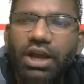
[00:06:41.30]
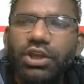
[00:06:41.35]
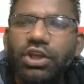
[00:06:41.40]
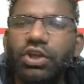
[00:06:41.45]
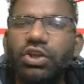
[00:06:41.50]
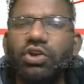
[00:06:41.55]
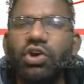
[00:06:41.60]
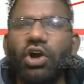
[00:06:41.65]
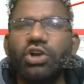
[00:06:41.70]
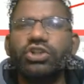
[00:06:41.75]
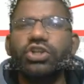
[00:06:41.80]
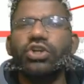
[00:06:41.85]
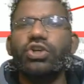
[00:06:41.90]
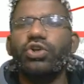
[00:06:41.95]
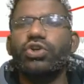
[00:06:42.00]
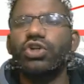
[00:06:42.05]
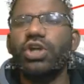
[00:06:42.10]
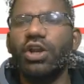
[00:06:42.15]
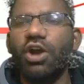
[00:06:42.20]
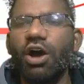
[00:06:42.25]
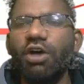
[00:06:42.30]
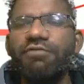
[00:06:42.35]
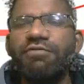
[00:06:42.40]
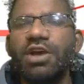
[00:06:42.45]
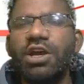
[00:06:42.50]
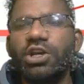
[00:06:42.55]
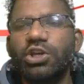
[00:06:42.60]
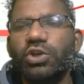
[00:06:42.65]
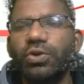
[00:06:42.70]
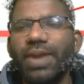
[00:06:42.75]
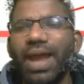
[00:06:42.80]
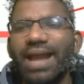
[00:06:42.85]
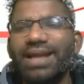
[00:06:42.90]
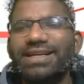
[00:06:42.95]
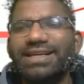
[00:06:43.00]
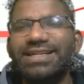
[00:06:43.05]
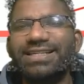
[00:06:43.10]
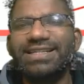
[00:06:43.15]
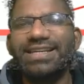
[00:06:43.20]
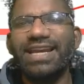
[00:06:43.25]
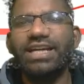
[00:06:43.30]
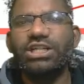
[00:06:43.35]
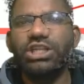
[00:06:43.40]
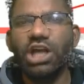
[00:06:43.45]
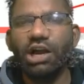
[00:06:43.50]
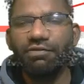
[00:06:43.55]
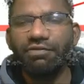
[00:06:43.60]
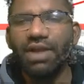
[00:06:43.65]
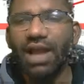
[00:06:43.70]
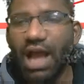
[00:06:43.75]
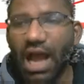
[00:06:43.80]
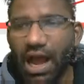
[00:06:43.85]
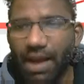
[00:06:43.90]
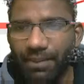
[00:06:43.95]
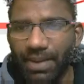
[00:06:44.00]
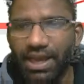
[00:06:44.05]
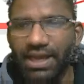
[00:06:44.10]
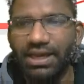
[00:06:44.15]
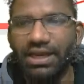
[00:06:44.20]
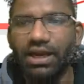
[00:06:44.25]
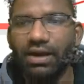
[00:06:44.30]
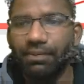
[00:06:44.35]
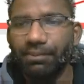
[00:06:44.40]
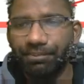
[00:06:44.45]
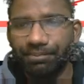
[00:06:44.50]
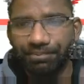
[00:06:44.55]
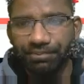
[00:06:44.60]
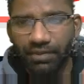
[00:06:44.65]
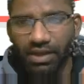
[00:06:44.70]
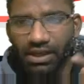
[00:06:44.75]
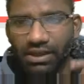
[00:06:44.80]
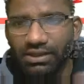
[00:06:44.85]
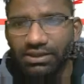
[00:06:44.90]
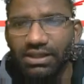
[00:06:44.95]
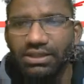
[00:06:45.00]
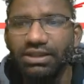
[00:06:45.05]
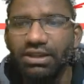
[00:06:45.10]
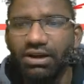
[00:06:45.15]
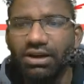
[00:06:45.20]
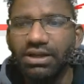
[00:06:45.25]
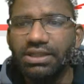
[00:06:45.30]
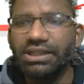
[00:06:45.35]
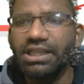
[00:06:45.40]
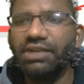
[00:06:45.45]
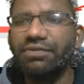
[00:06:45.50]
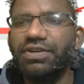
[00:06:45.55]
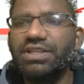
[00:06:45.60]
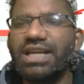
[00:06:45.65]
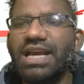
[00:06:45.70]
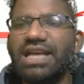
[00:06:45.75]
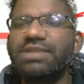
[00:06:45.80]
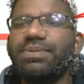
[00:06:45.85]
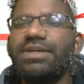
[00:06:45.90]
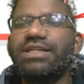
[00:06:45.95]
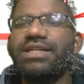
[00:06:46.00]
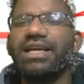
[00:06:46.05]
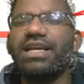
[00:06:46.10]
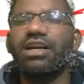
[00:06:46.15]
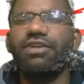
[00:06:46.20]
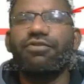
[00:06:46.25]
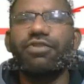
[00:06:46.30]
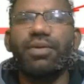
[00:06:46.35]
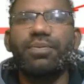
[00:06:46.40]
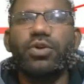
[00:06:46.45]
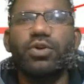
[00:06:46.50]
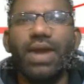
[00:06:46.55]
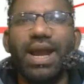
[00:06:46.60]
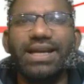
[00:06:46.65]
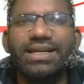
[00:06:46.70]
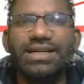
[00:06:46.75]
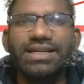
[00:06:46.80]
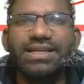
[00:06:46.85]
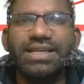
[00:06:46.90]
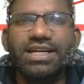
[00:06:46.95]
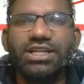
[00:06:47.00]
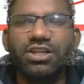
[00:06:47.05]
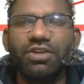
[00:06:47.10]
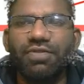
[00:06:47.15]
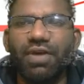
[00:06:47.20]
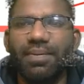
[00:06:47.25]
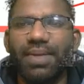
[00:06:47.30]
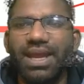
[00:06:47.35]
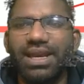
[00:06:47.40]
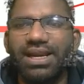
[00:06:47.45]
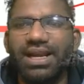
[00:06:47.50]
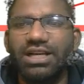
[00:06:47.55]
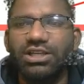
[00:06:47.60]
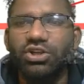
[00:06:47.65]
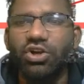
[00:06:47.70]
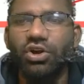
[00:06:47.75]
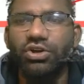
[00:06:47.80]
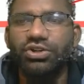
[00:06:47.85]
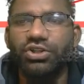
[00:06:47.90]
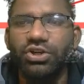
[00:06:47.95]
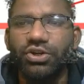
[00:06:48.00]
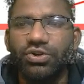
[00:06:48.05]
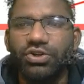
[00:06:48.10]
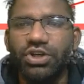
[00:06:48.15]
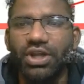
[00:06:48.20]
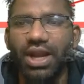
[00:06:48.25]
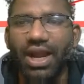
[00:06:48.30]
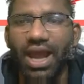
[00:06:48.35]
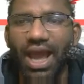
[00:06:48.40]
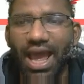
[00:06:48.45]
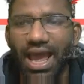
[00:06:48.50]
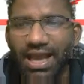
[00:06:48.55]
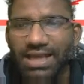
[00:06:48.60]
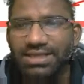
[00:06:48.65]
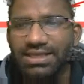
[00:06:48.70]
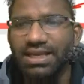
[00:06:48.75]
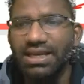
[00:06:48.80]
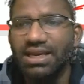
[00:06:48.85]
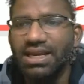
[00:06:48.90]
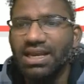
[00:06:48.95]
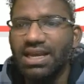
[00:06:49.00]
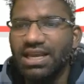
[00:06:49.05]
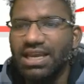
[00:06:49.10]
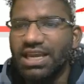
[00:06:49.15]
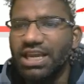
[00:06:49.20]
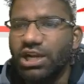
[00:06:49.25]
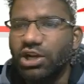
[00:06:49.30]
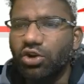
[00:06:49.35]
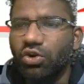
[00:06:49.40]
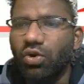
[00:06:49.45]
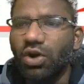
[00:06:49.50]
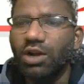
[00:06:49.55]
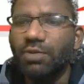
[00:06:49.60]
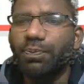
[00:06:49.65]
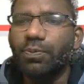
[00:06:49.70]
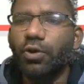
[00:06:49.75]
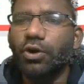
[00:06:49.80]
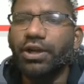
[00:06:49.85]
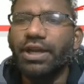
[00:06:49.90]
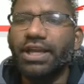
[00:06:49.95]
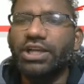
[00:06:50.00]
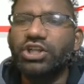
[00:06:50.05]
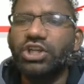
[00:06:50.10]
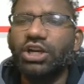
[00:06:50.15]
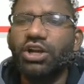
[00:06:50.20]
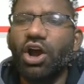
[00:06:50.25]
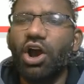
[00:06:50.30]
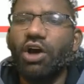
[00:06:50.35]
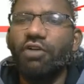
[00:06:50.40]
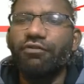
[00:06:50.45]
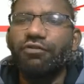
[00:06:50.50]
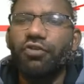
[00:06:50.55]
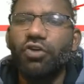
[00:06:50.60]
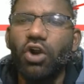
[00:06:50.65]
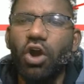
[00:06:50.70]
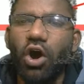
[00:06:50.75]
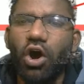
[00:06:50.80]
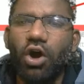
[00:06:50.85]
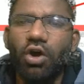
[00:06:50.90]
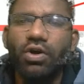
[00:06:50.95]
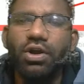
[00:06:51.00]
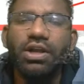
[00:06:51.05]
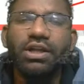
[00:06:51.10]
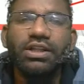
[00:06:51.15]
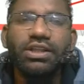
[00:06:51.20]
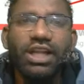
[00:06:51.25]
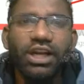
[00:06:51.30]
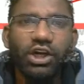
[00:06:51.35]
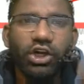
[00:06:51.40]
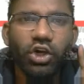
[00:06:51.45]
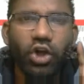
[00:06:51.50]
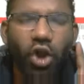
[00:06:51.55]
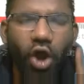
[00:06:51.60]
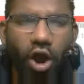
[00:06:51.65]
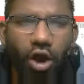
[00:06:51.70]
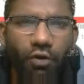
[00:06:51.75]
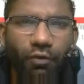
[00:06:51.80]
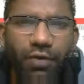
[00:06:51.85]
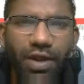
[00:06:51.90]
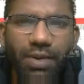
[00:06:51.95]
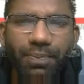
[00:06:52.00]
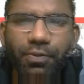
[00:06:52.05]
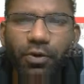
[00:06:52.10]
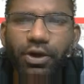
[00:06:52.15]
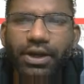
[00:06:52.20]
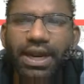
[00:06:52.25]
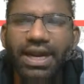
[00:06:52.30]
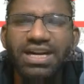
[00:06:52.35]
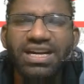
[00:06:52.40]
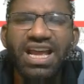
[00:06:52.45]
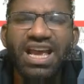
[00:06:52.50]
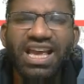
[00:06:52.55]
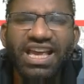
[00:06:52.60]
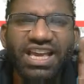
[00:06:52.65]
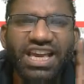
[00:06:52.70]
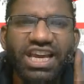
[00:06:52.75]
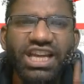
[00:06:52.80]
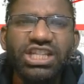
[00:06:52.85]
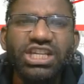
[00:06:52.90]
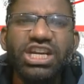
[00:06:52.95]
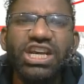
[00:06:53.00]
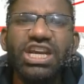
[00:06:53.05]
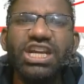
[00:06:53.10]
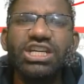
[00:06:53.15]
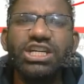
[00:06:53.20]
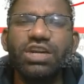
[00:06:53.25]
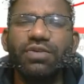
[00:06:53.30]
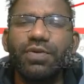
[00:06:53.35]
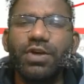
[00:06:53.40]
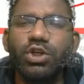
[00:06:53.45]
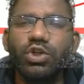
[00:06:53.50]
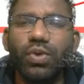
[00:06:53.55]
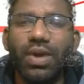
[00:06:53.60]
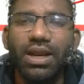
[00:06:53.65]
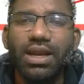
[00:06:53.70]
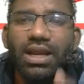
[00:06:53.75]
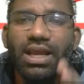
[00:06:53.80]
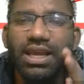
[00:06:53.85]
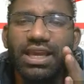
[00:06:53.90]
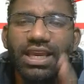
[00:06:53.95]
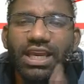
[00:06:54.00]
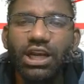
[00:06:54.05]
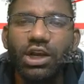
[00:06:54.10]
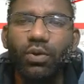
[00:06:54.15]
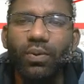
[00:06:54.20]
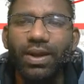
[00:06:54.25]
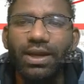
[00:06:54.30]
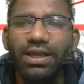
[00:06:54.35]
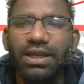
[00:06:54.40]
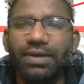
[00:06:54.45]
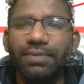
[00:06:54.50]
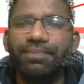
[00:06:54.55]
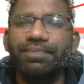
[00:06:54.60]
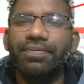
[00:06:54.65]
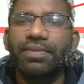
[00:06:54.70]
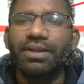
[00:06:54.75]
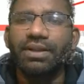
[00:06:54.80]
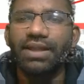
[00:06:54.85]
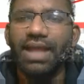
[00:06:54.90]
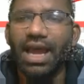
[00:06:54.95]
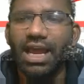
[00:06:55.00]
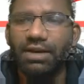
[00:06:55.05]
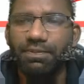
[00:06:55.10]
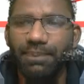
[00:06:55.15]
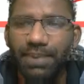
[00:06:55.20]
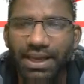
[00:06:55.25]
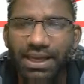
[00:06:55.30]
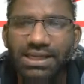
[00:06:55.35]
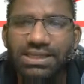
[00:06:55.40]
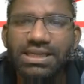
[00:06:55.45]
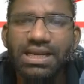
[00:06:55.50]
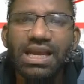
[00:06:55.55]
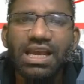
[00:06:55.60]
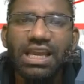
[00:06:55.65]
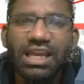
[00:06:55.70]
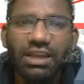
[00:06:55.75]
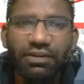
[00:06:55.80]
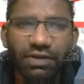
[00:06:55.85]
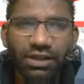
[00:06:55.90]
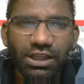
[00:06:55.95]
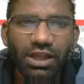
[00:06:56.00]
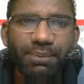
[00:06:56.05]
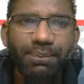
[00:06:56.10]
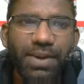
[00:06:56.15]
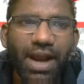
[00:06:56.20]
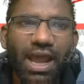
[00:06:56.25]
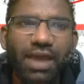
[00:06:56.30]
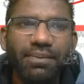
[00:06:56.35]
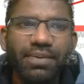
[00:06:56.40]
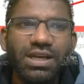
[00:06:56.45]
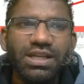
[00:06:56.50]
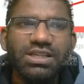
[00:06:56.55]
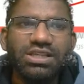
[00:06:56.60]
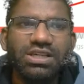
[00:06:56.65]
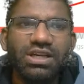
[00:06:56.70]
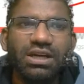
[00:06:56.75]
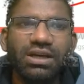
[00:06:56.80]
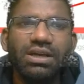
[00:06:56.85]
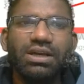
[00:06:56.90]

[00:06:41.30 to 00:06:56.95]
Constitution of United States of America. The third thing which has been taken from United States of America's Constitution is equal protection of law. The law will protect each individual equally. That means even the Prime Minister